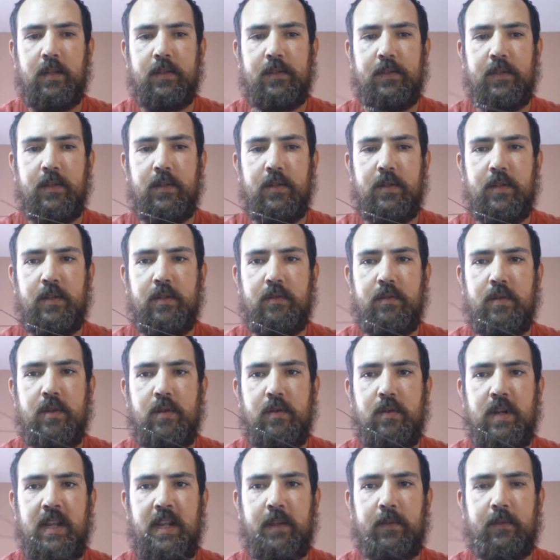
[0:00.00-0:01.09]
So you
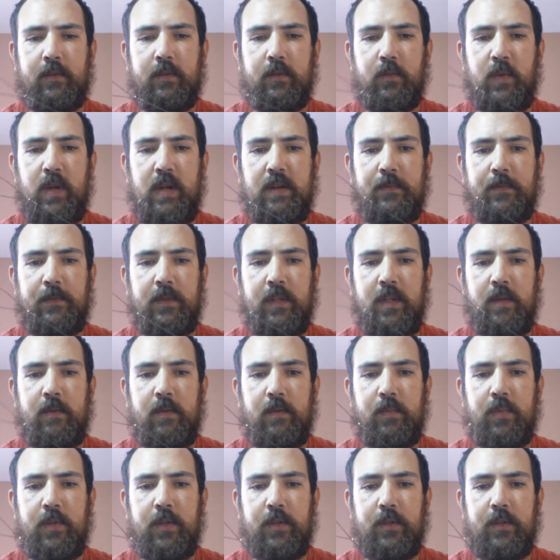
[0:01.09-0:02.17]
don't have to wait for them to
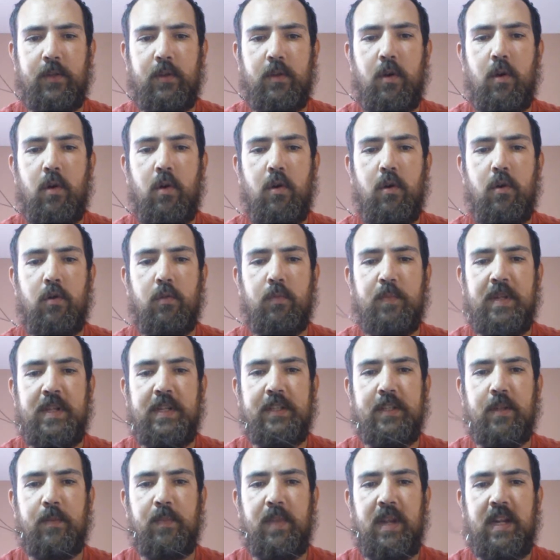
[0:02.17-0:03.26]
put the whole piece
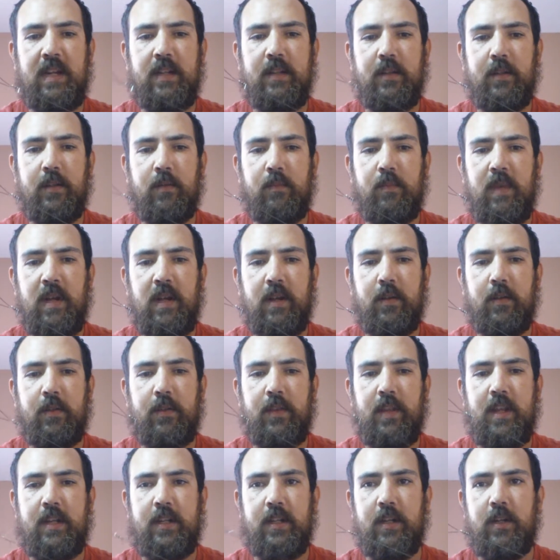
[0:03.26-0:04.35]
of bait in their mouth.
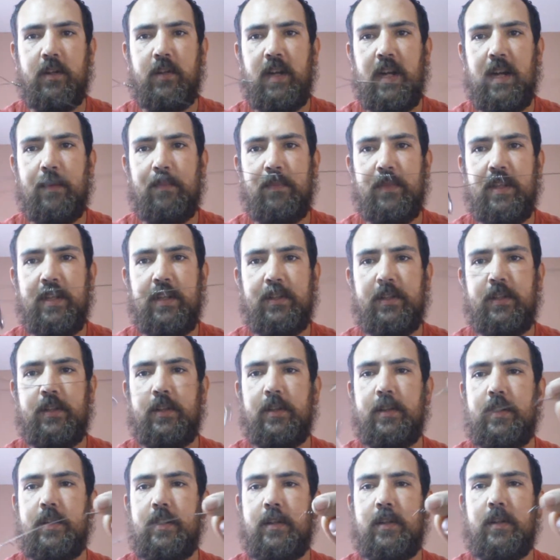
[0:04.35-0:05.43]
They could grab this
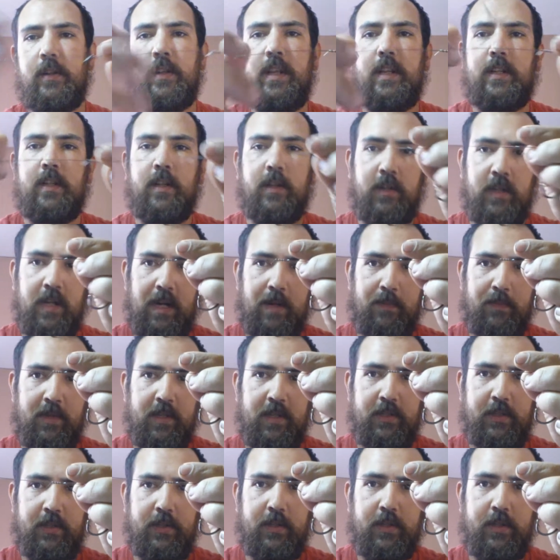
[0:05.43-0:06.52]
hook or they could grab
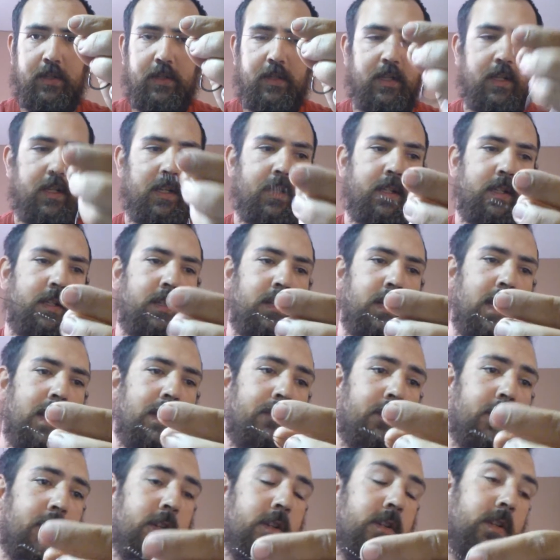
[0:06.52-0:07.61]
this hook and you have
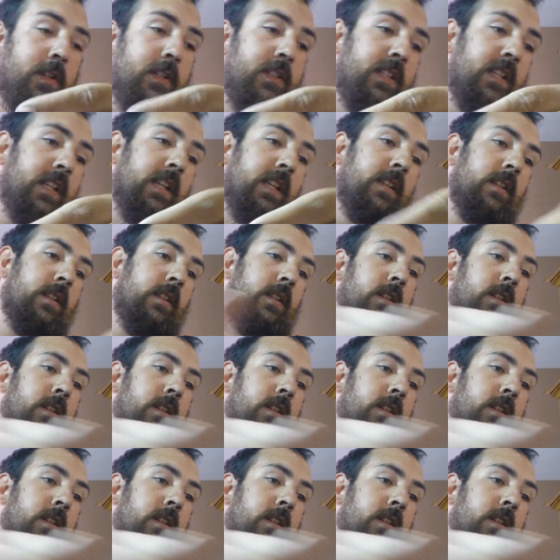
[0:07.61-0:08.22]
a hook set.